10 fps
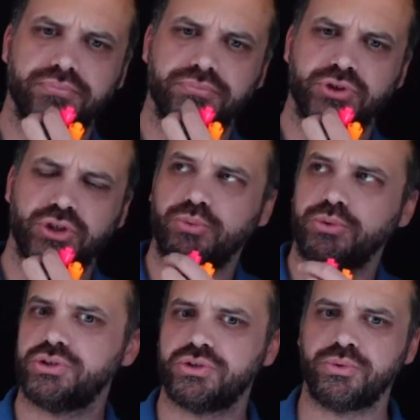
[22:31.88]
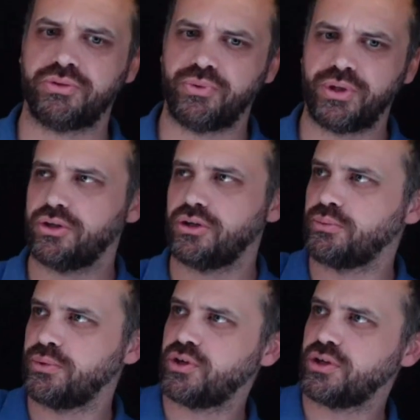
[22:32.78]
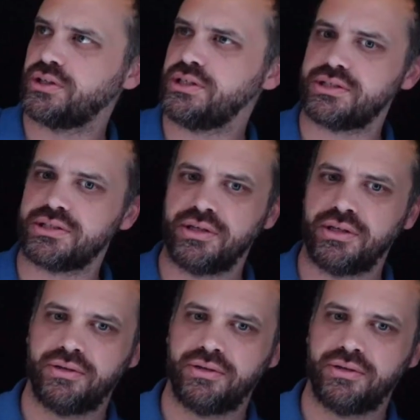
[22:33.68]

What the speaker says: So what have we got? We've got this